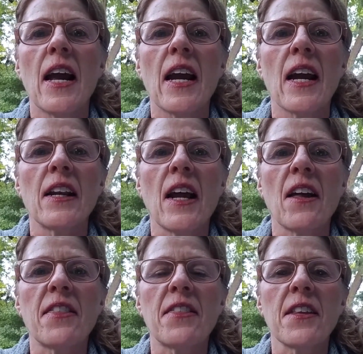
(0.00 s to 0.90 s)
And
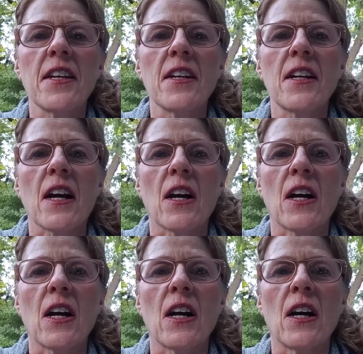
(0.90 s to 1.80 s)
I think
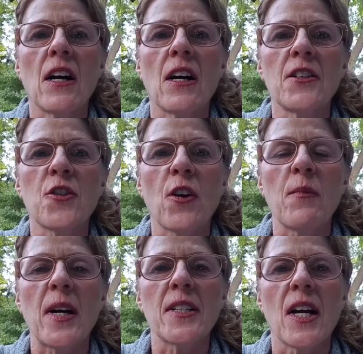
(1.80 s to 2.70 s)
during
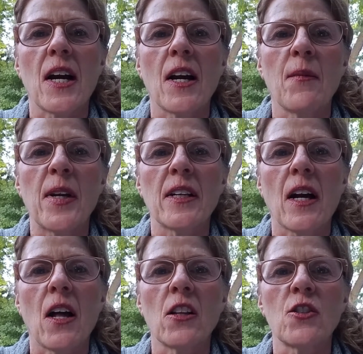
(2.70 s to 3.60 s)
my time in
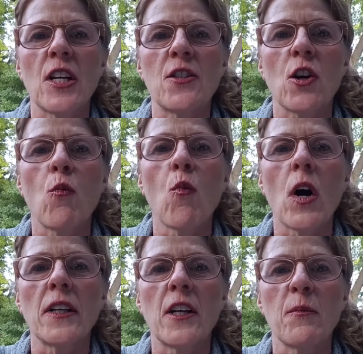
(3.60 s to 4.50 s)
college, I took
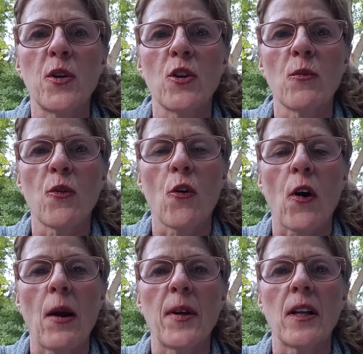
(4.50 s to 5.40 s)
one computer
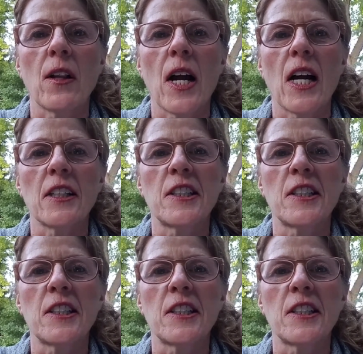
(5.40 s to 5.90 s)
programming class.